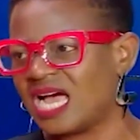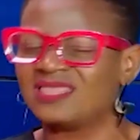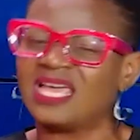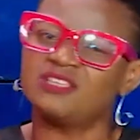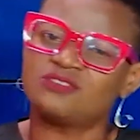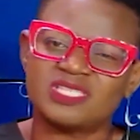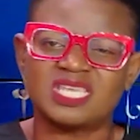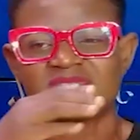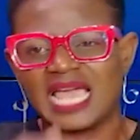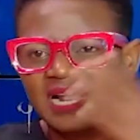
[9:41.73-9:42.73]
And then you just keep
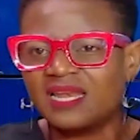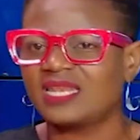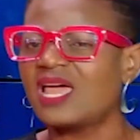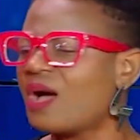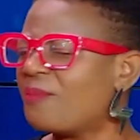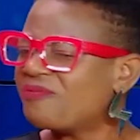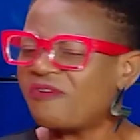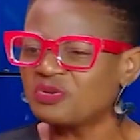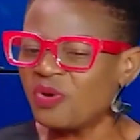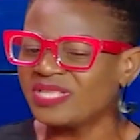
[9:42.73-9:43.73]
cycling, and before
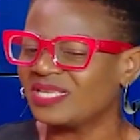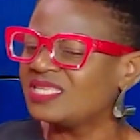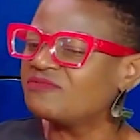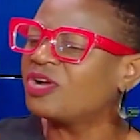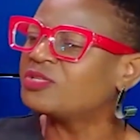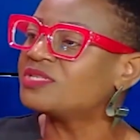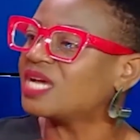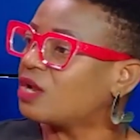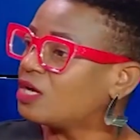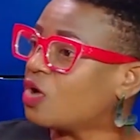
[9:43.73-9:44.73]
you know it, it's even going to
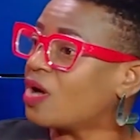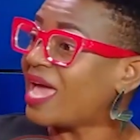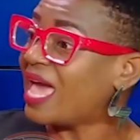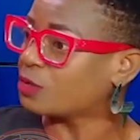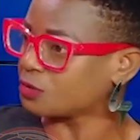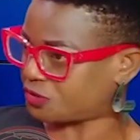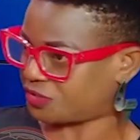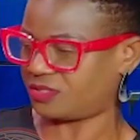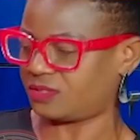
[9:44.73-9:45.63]
tell on your health.